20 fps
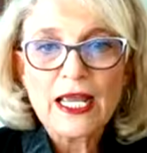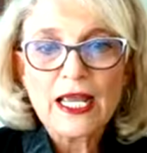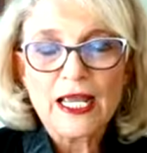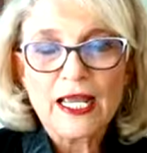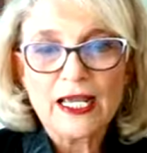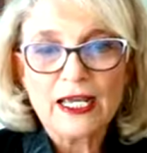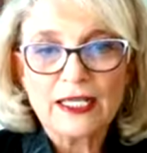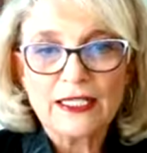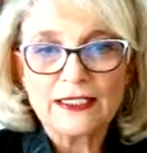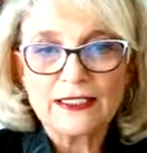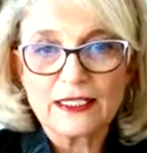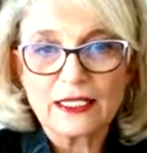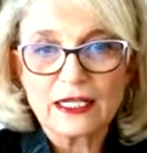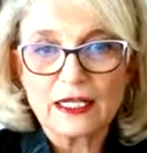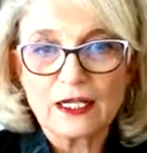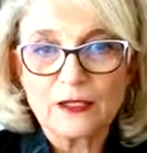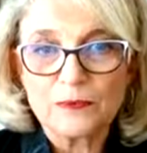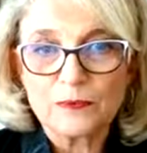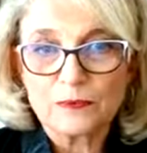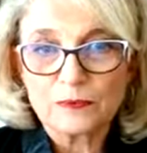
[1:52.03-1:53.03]
And
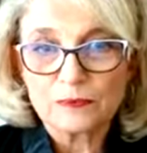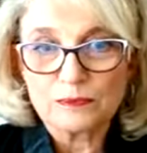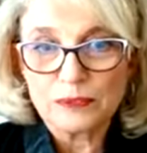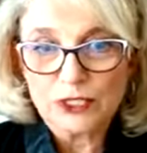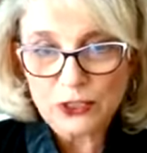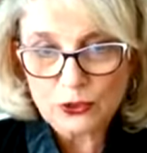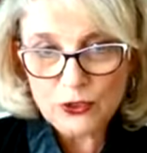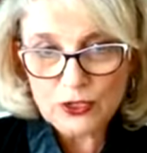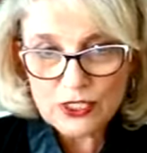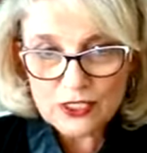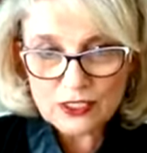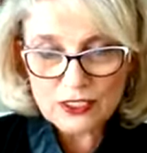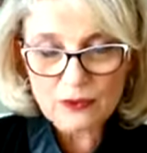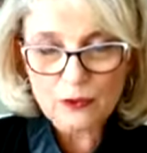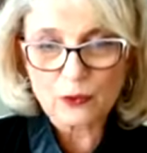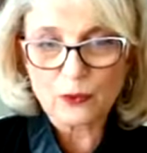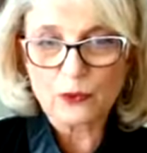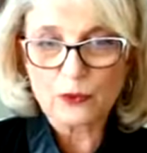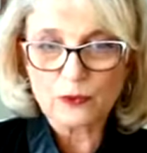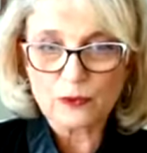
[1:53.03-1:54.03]
uh, because,
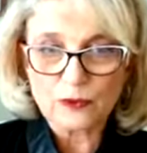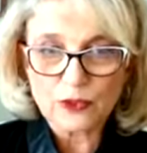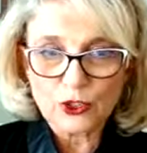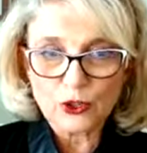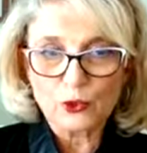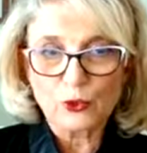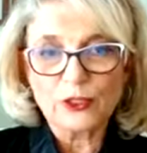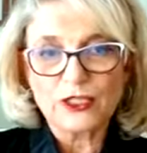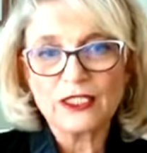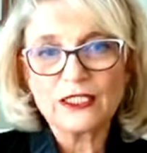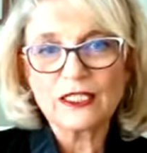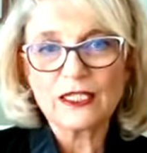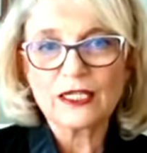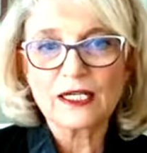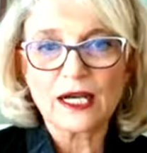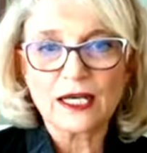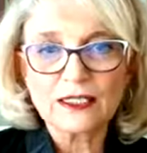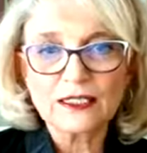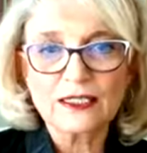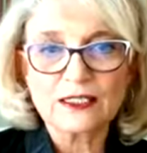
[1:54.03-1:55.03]
uh, you know, within the
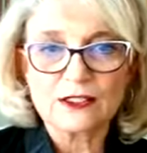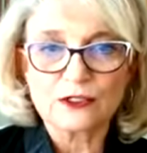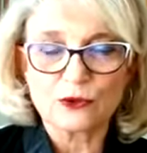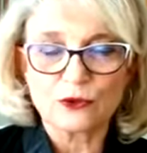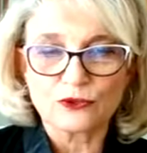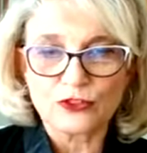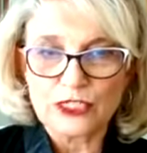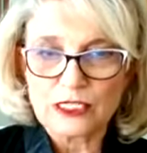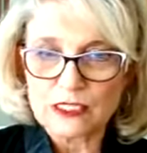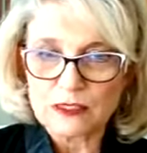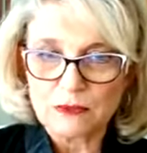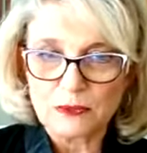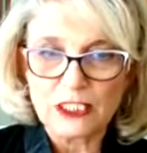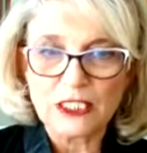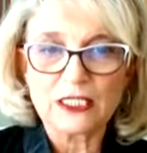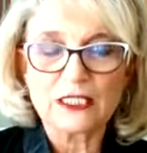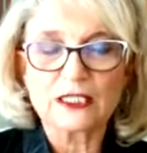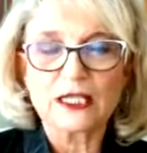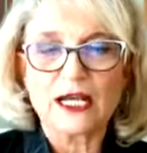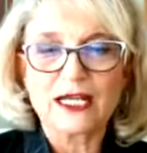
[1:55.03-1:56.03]
context of this
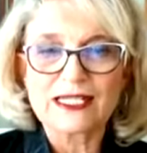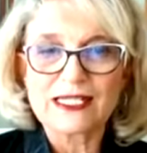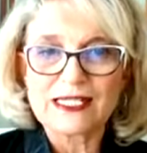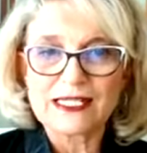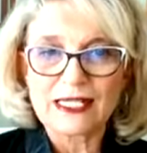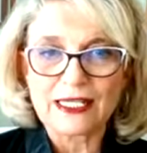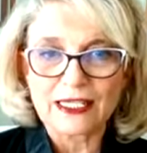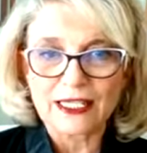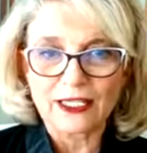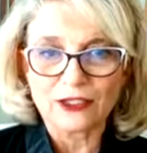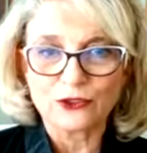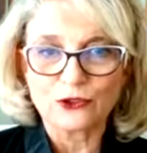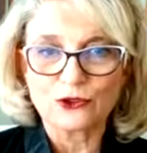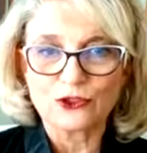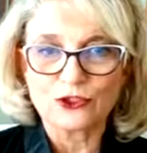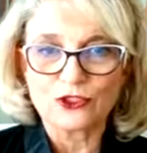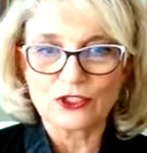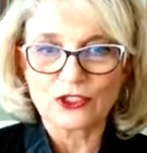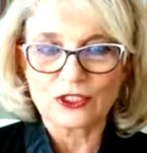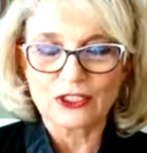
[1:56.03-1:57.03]
mini classes, I
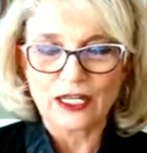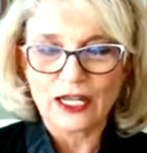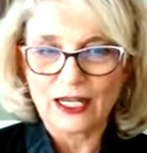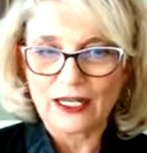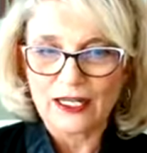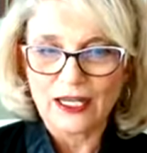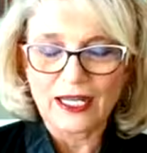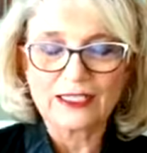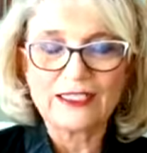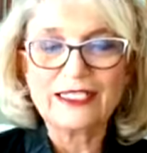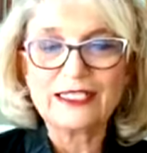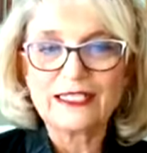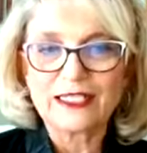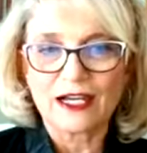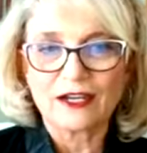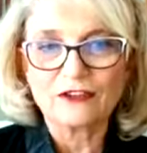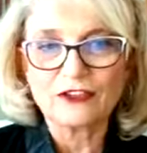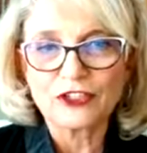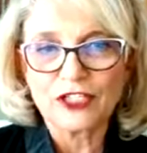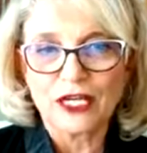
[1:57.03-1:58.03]
cannot, uh, I, I
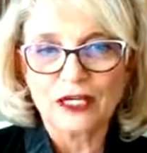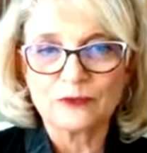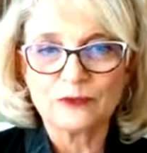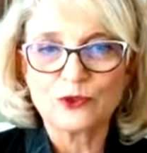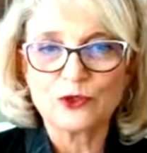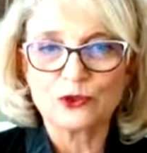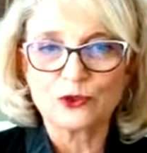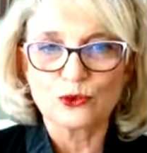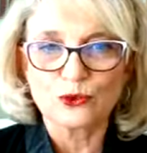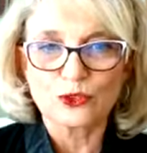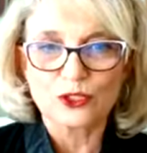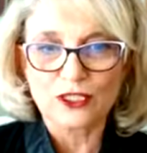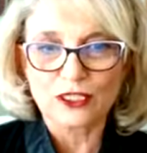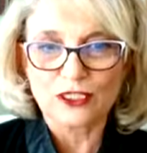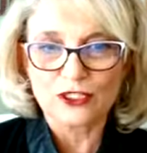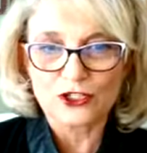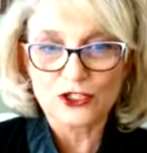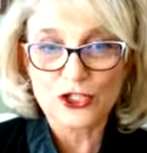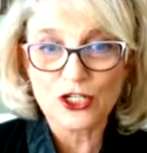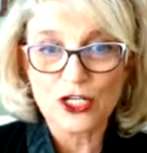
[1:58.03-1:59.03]
didn't have time to
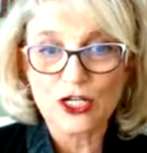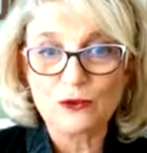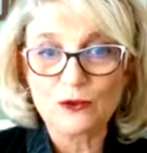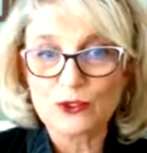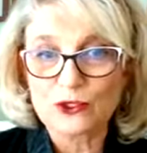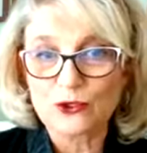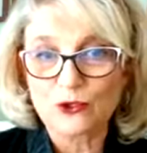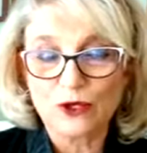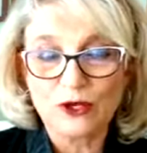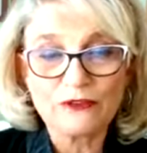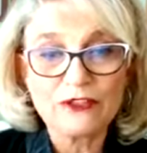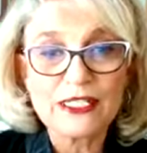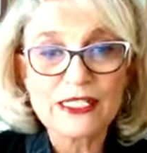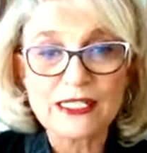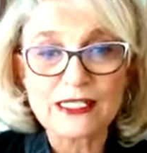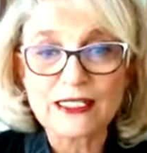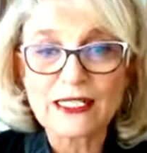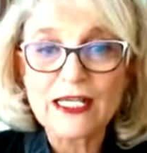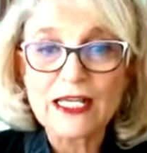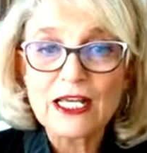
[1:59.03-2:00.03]
uh, share with you
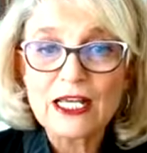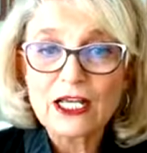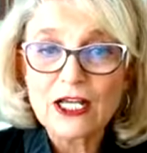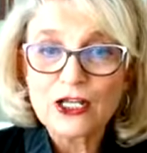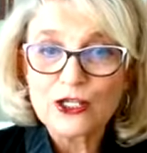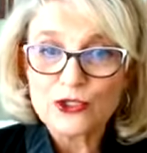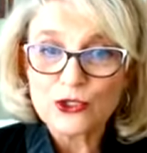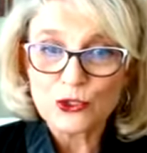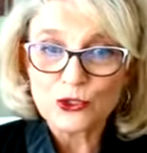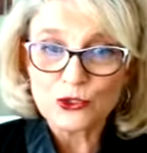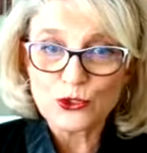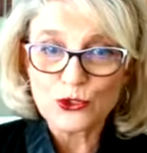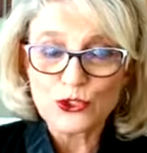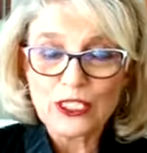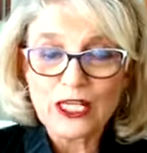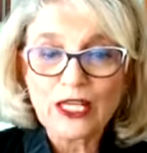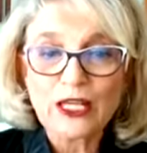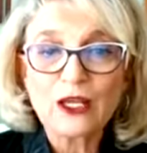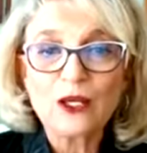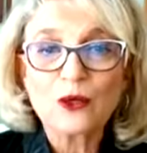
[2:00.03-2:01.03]
everything. So
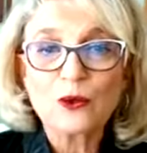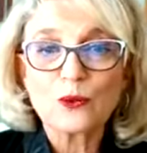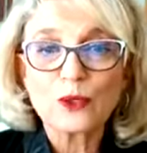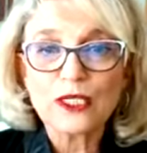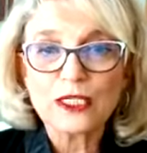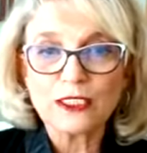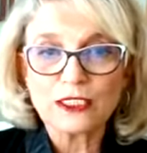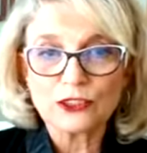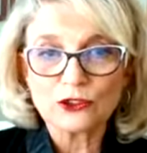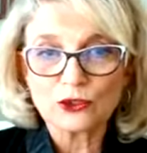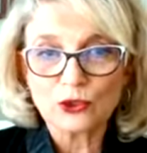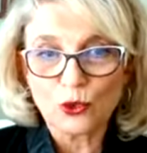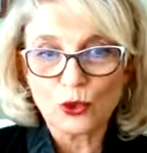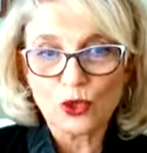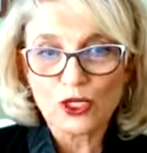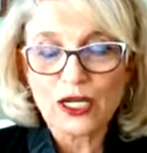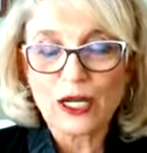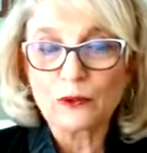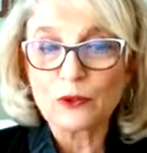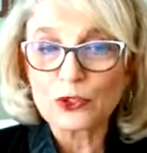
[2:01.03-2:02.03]
today we're going to
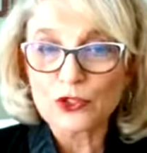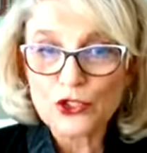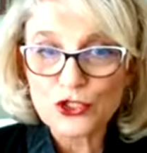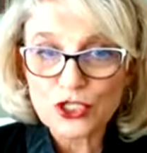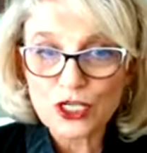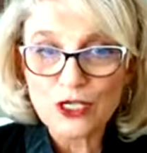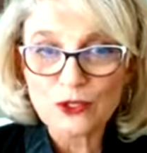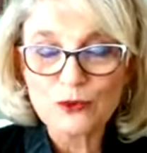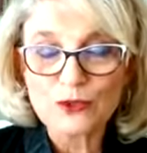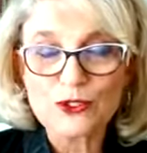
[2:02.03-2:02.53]
talk, I will share